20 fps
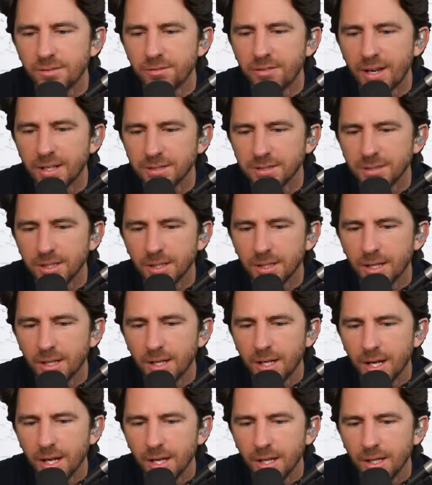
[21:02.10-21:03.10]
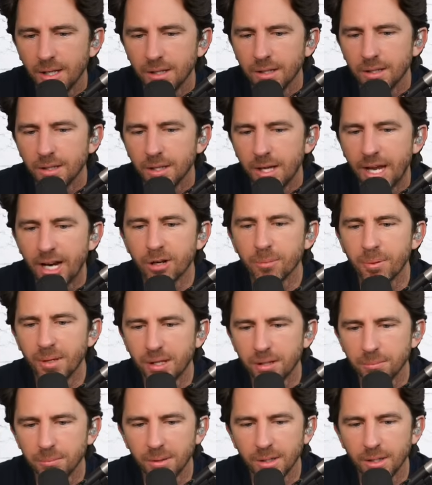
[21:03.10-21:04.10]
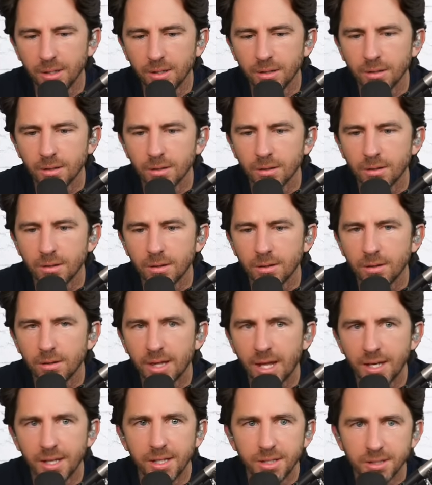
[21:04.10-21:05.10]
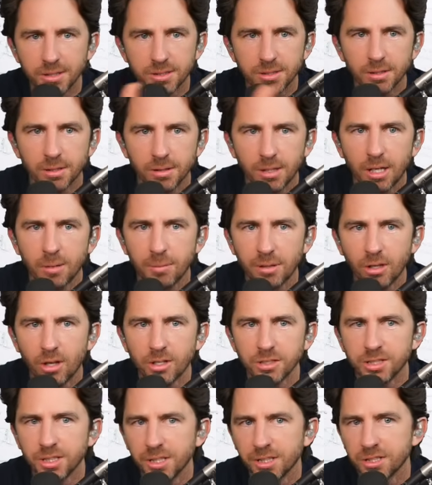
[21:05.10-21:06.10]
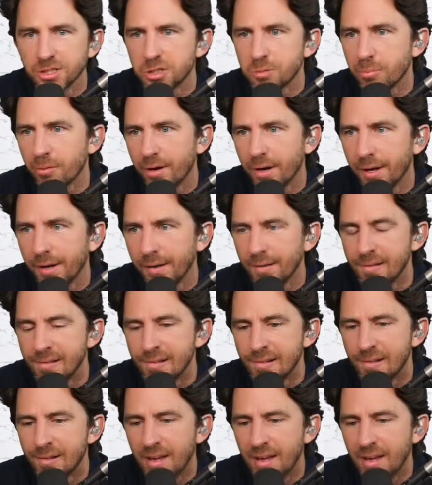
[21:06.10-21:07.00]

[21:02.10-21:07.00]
invested in a Airbnb that he's going to be launching in the spring,